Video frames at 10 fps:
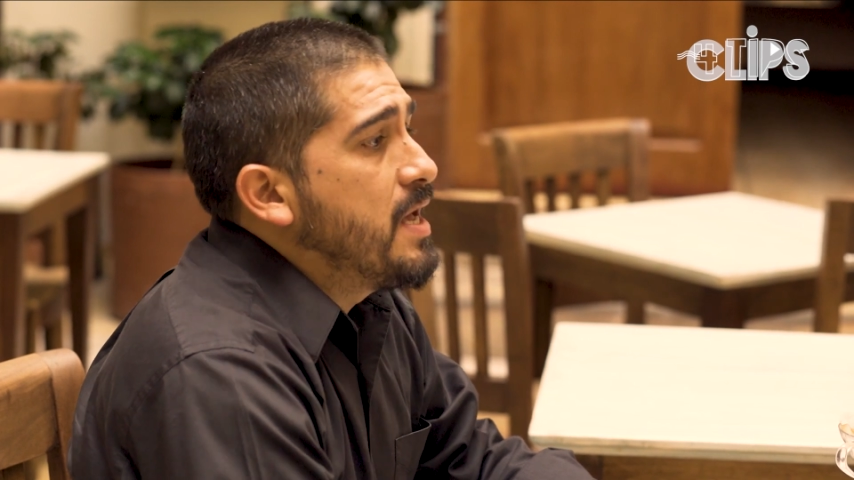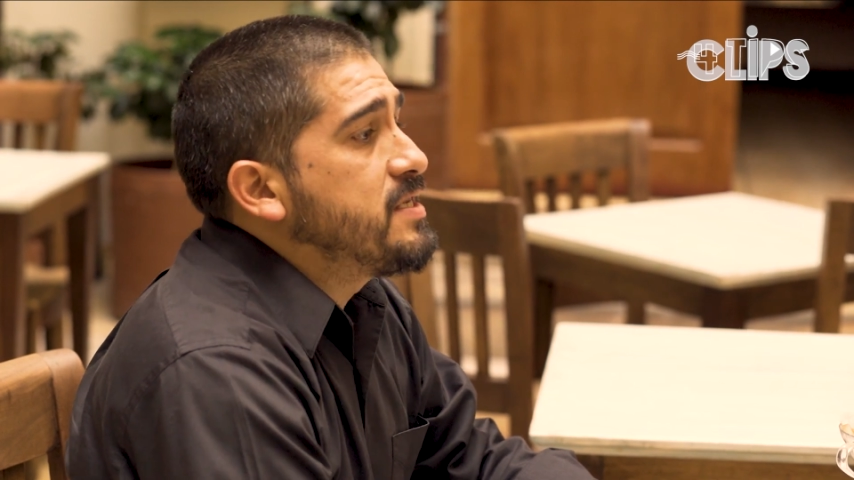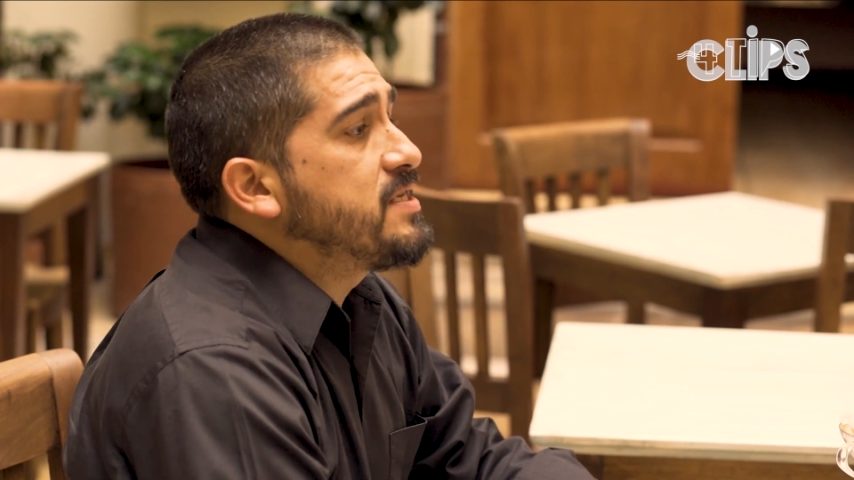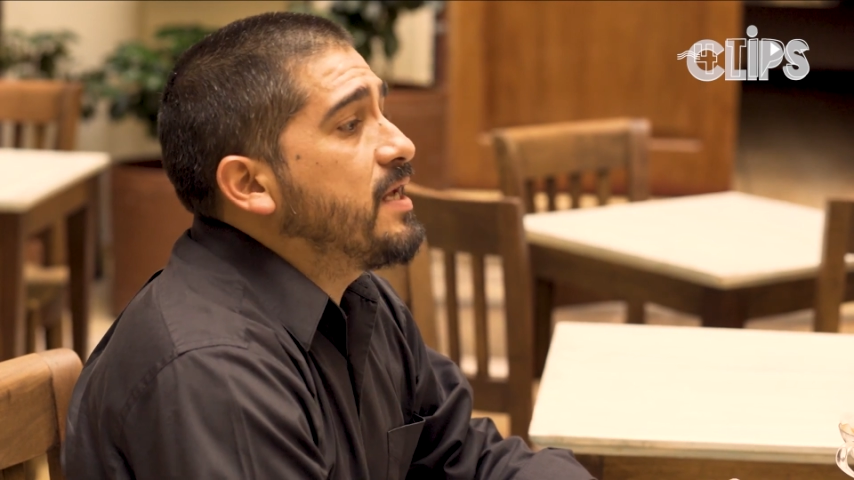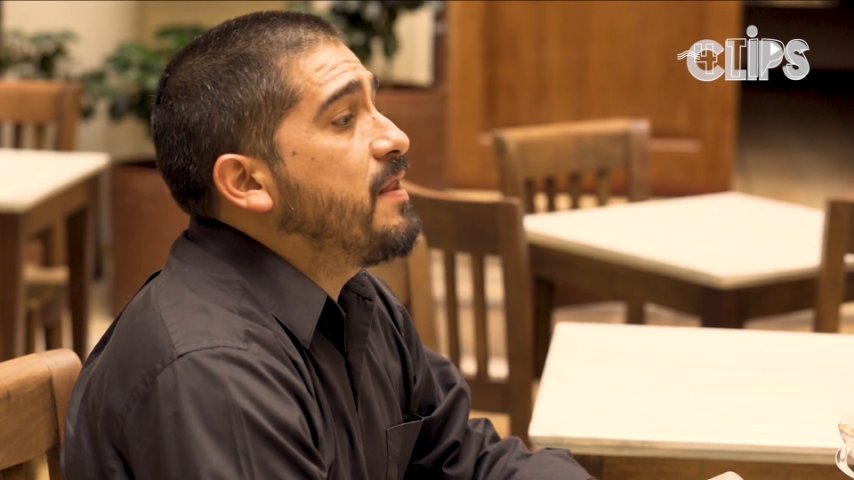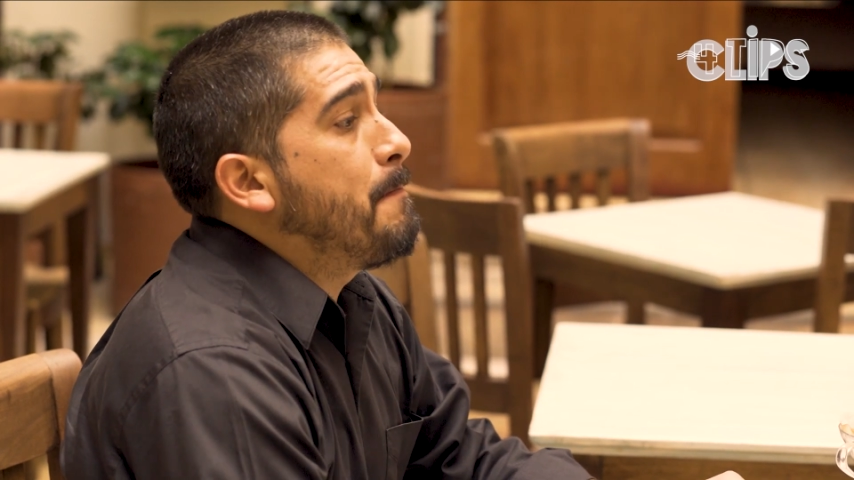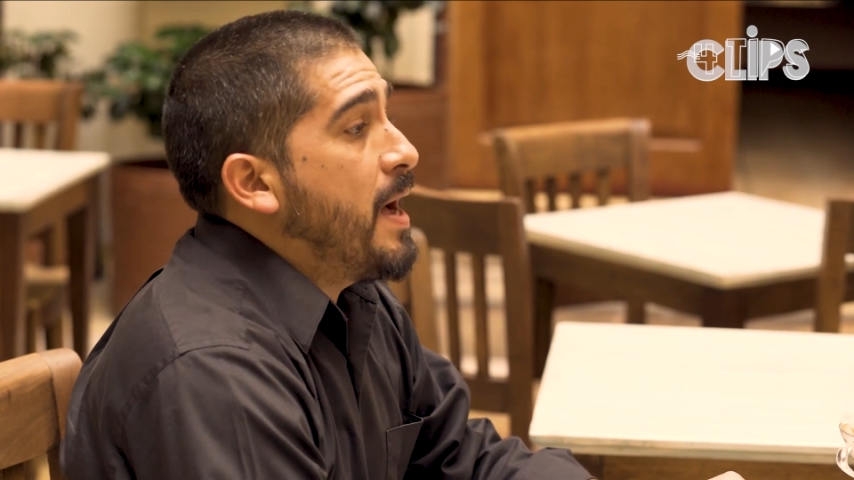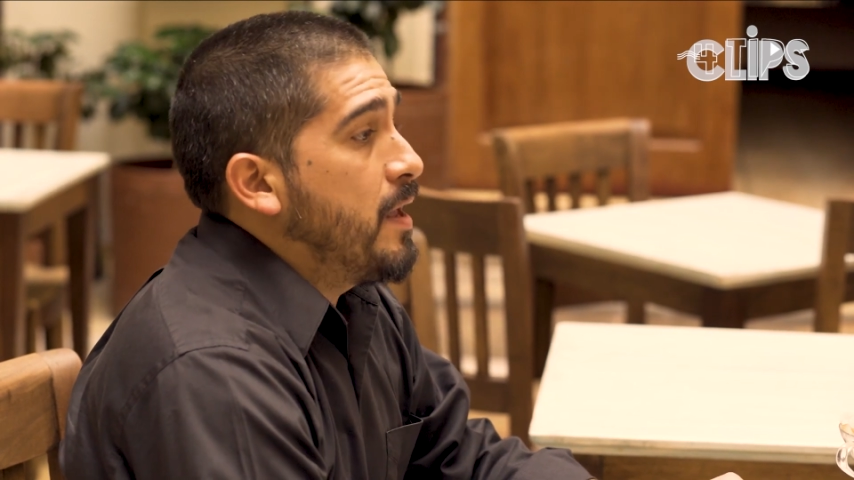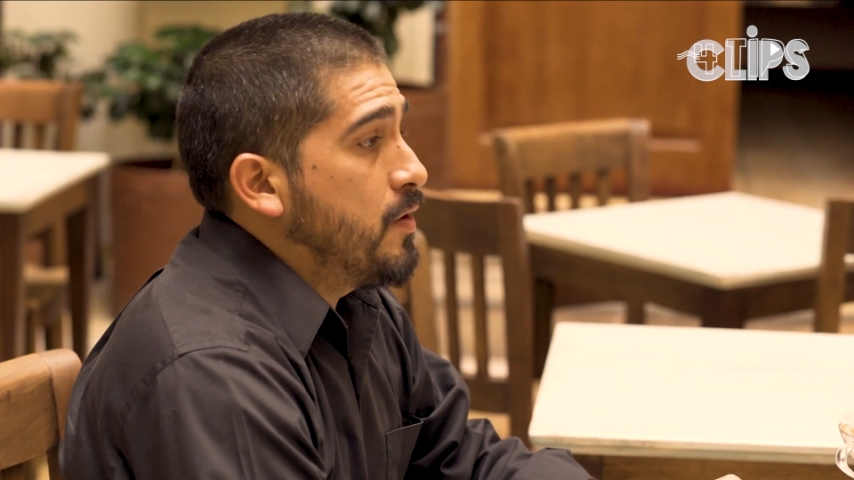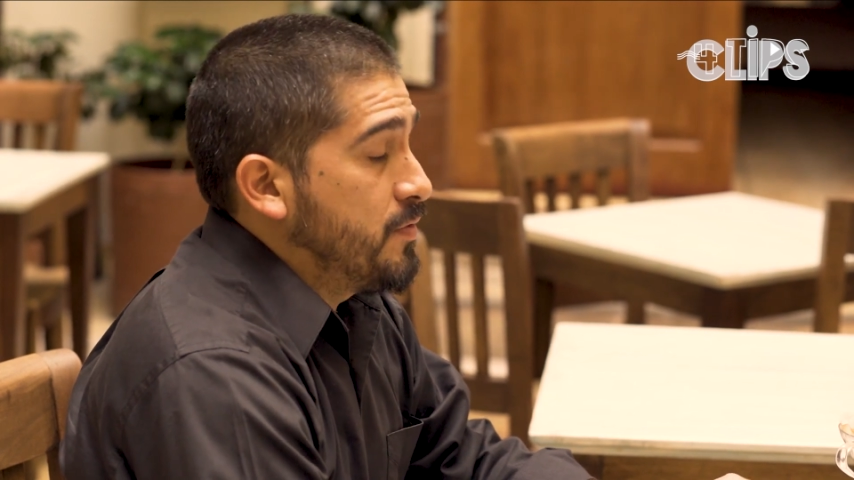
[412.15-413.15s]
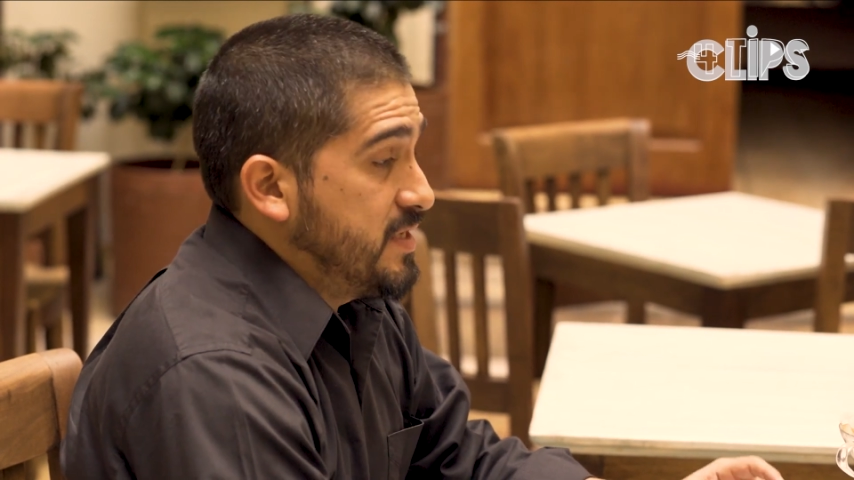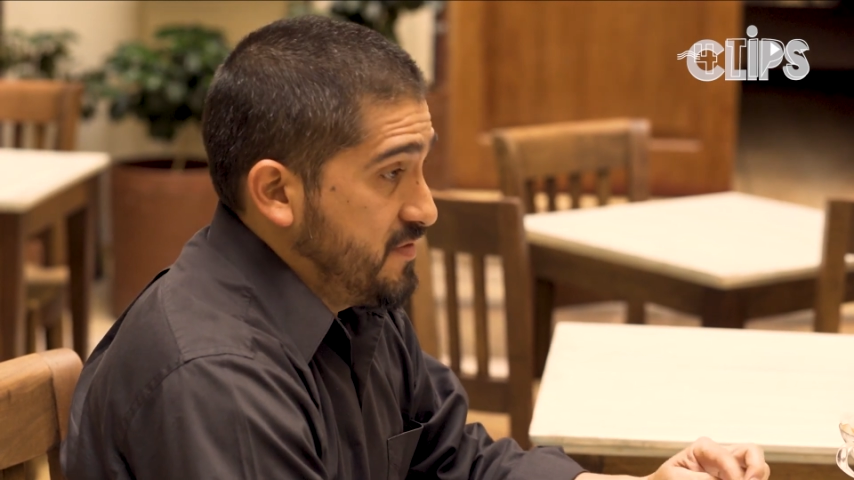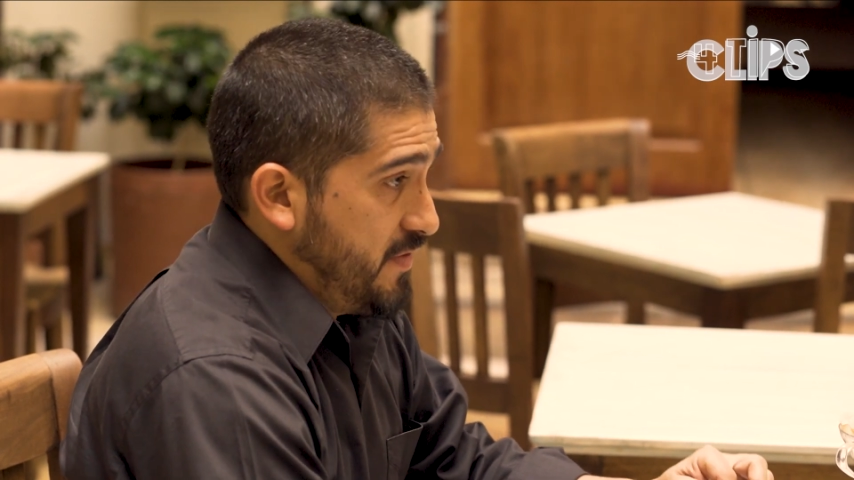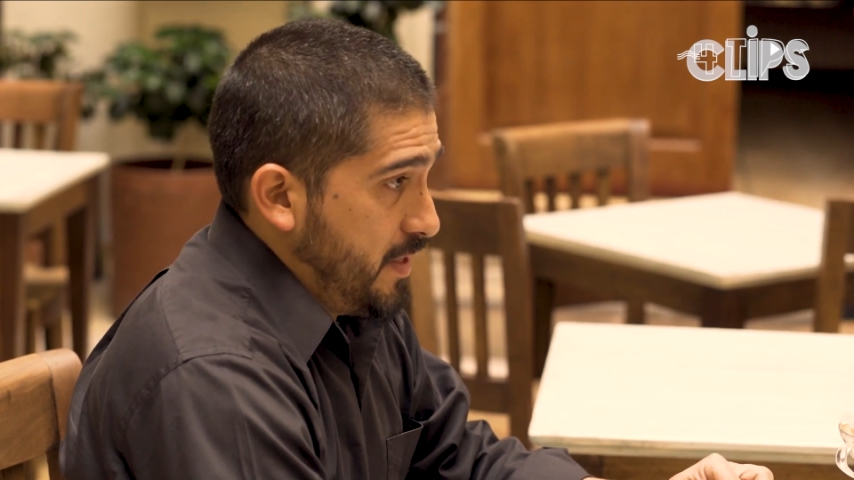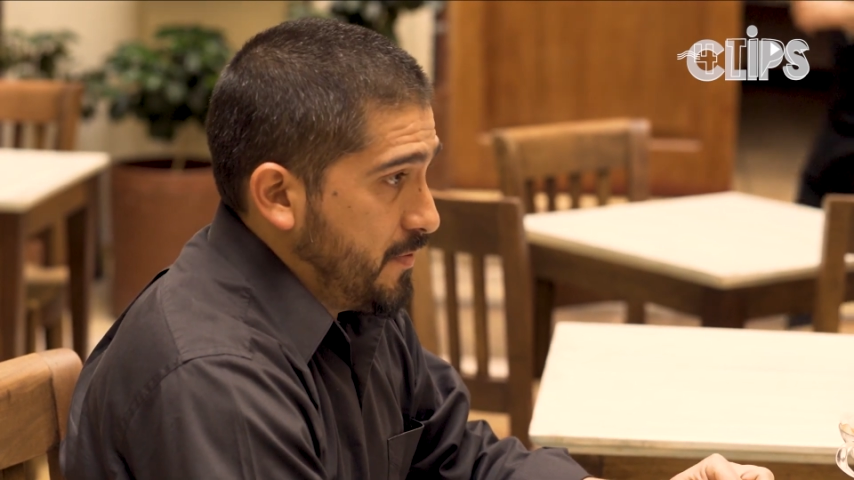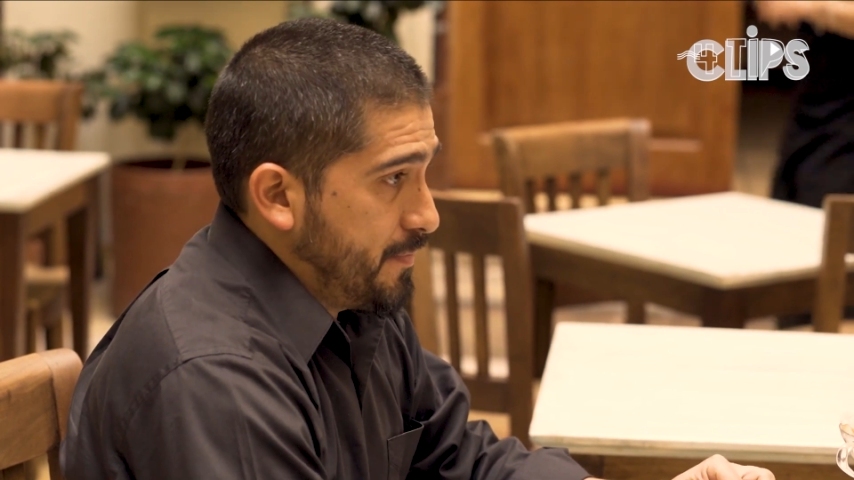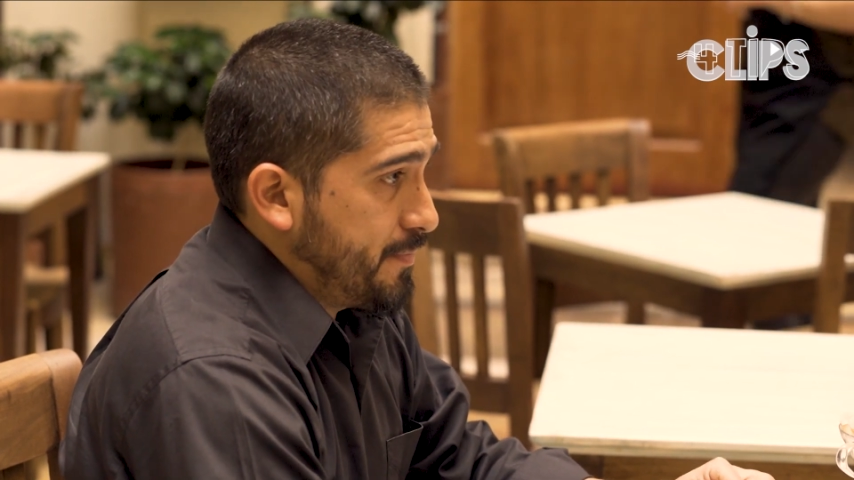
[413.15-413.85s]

check the bio on this video,